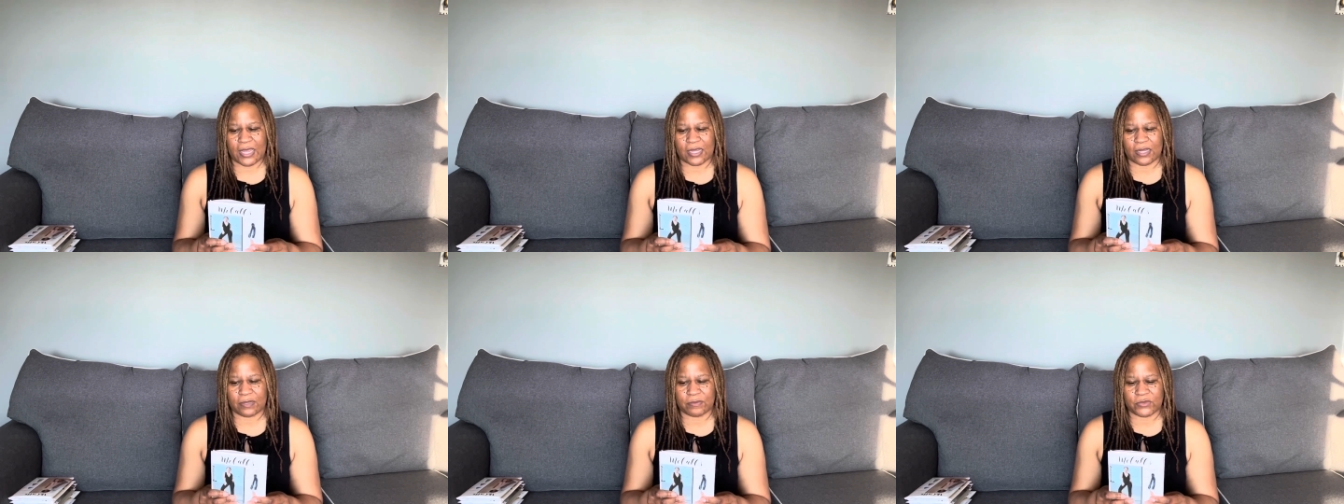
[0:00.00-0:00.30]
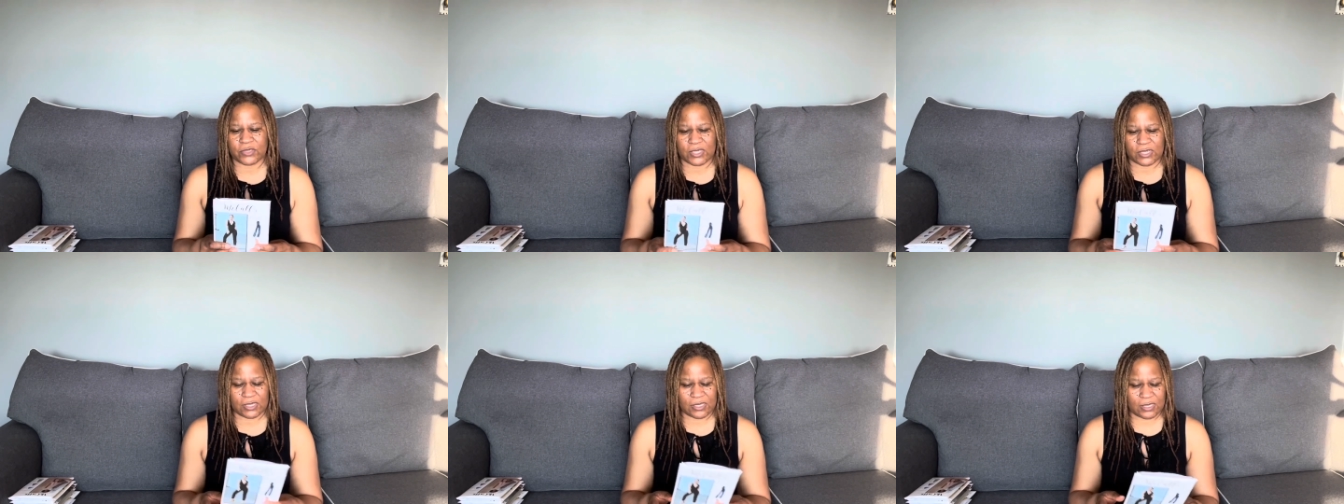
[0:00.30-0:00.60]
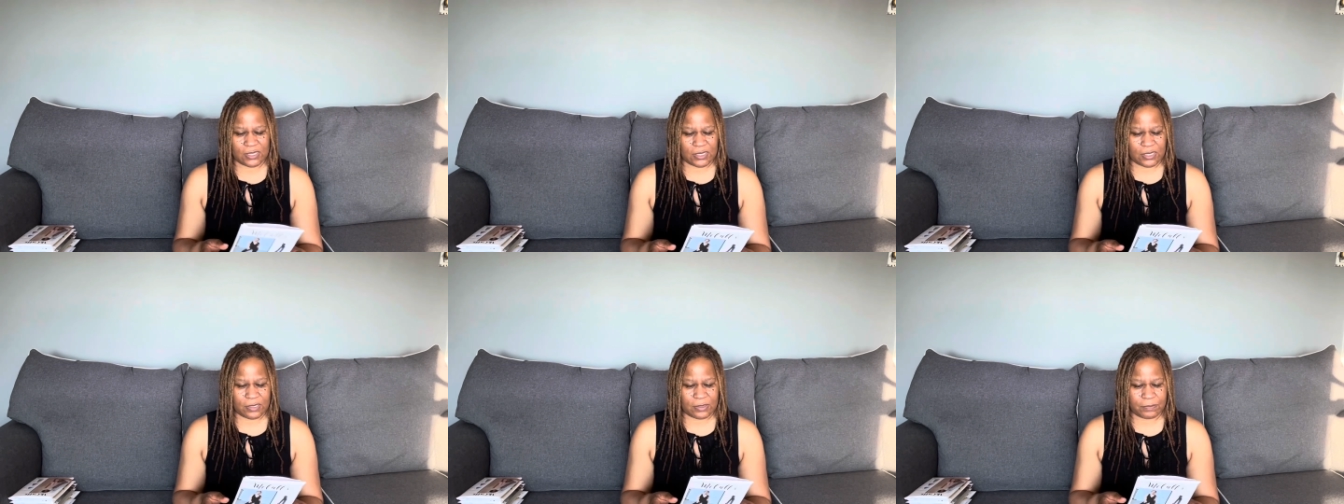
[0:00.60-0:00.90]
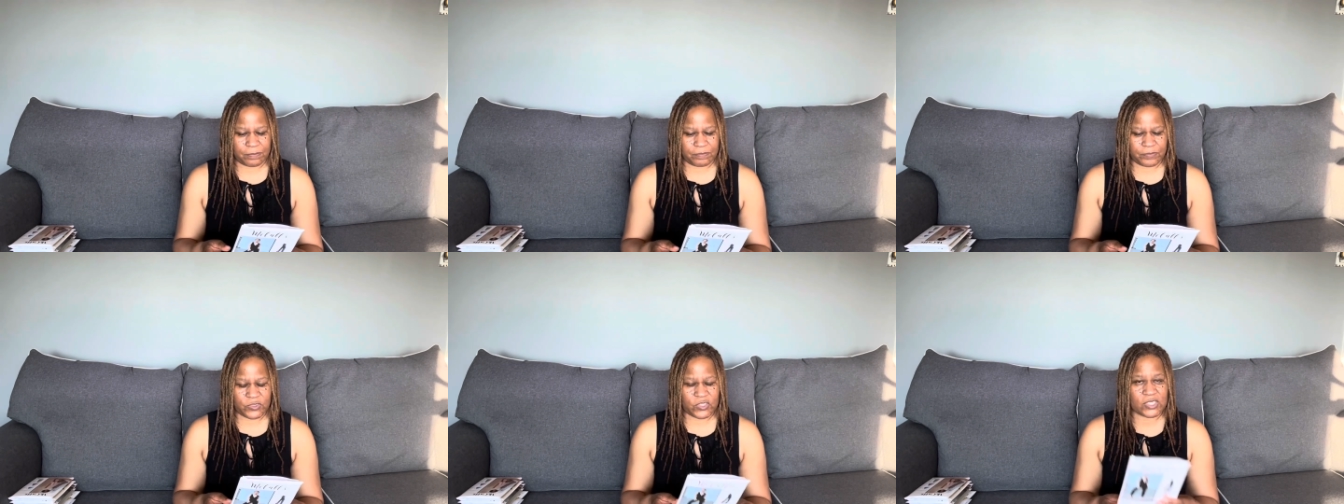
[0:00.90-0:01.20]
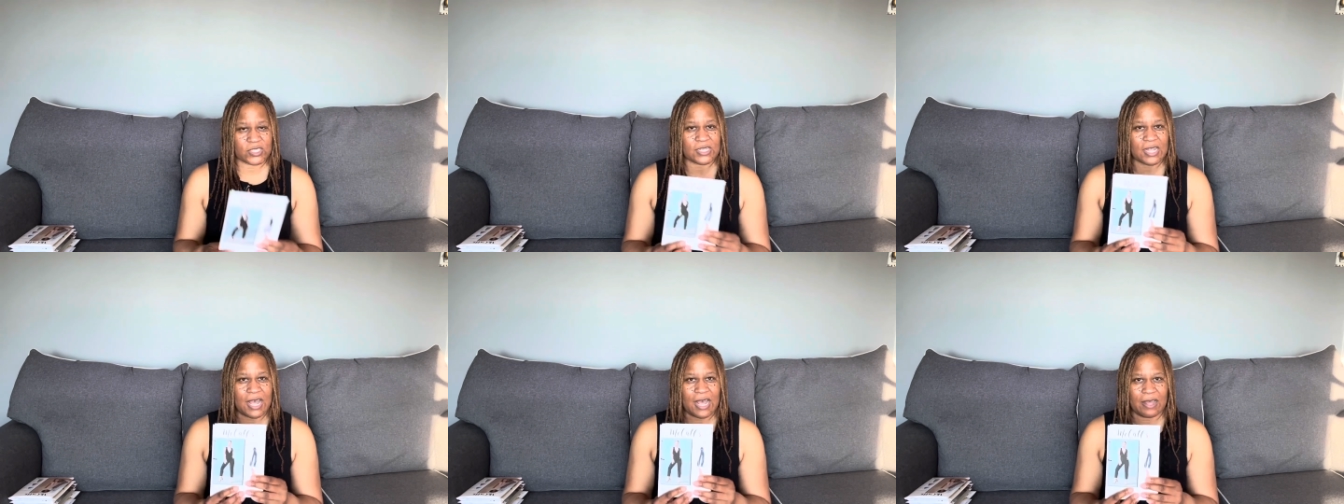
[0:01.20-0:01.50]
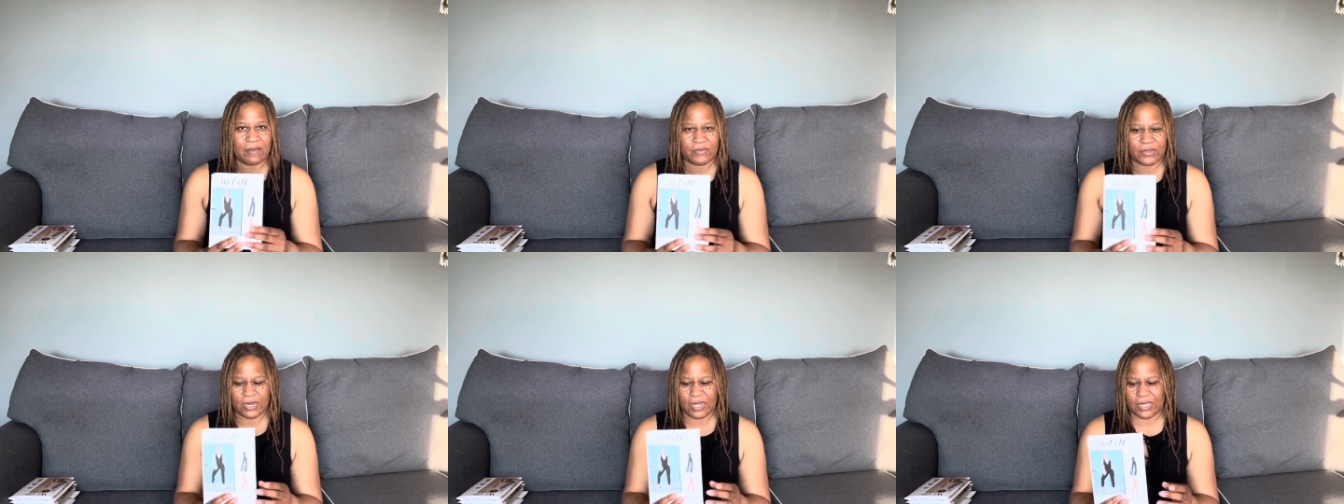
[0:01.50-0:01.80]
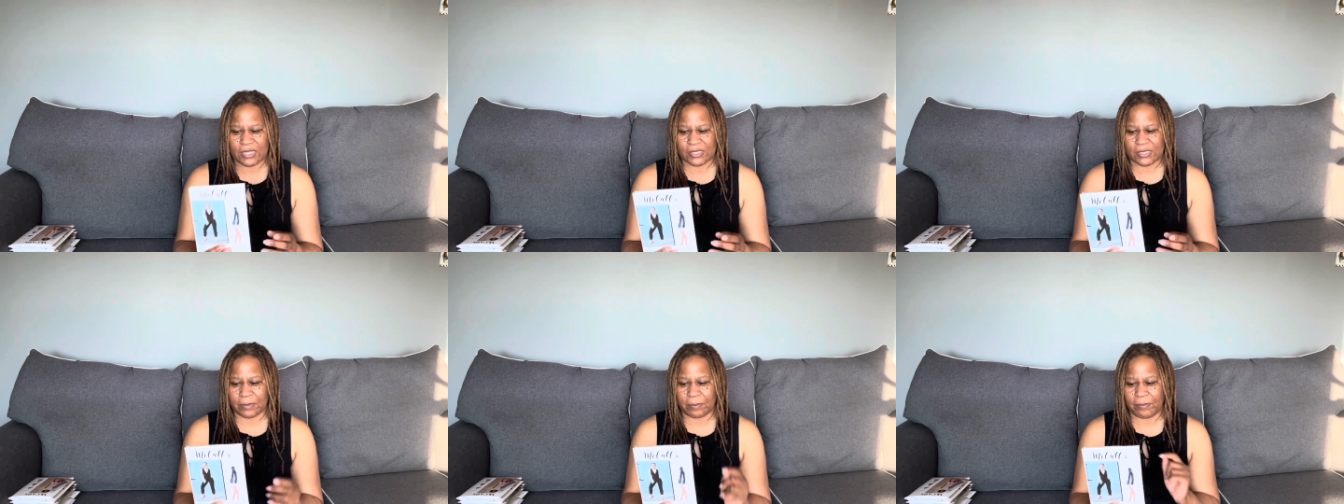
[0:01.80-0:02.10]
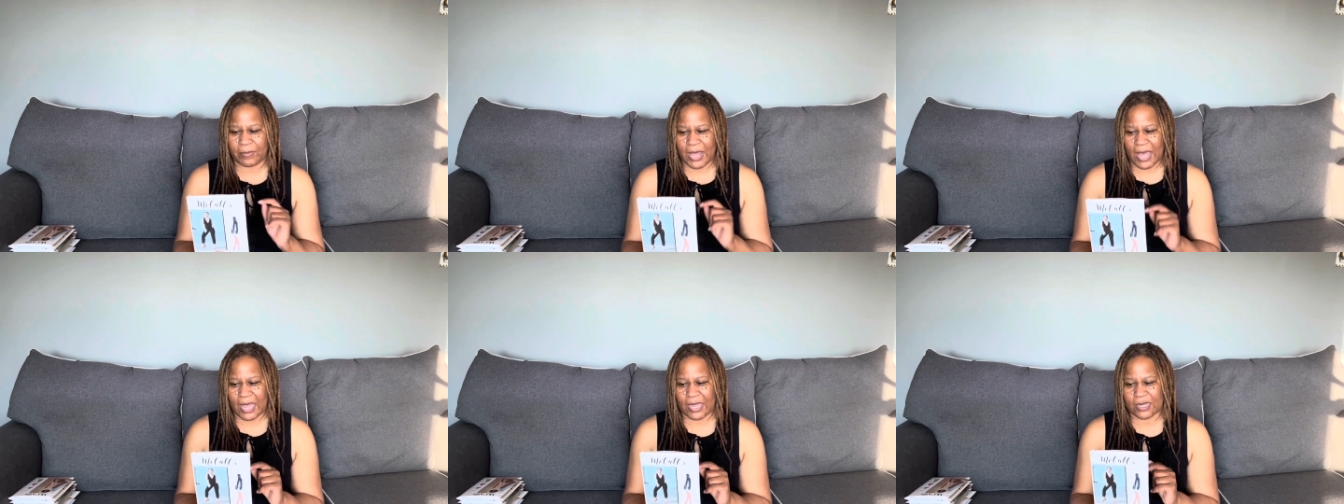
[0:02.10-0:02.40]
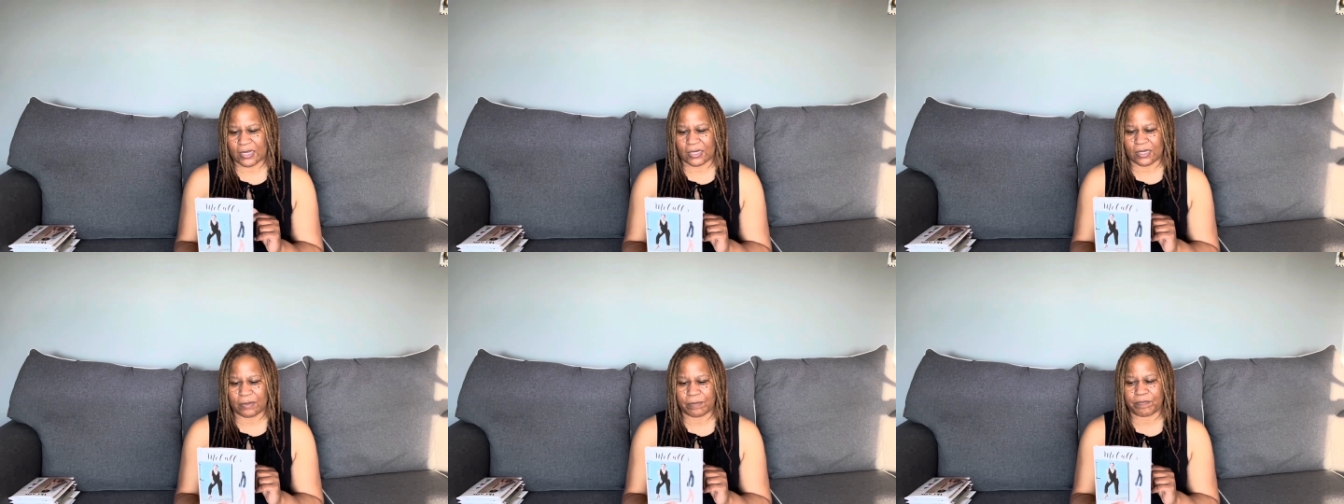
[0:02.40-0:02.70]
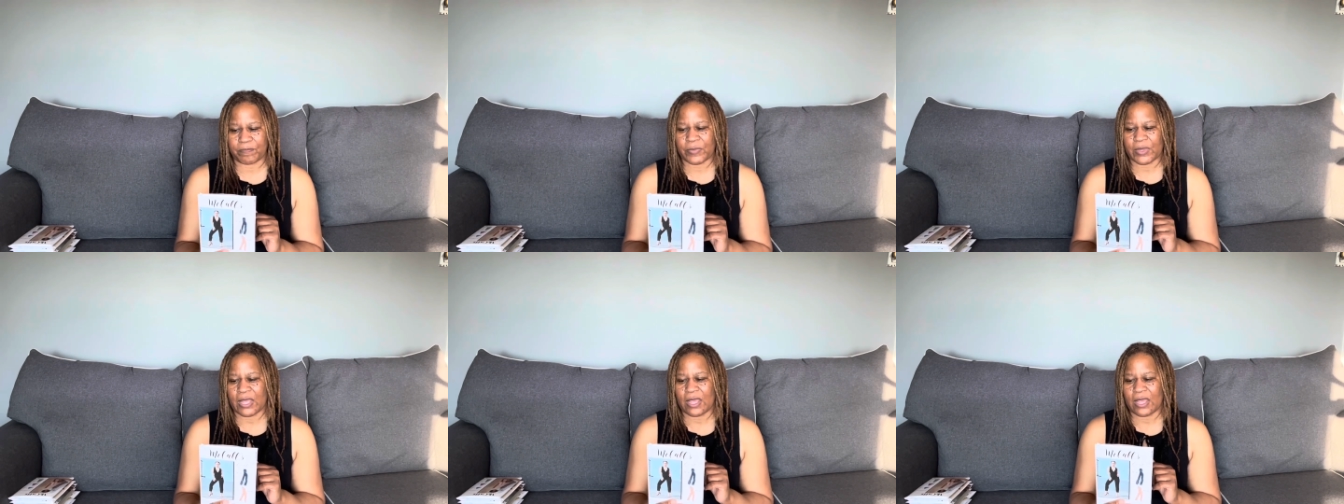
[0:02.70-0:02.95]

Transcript: up just to have it as a backup.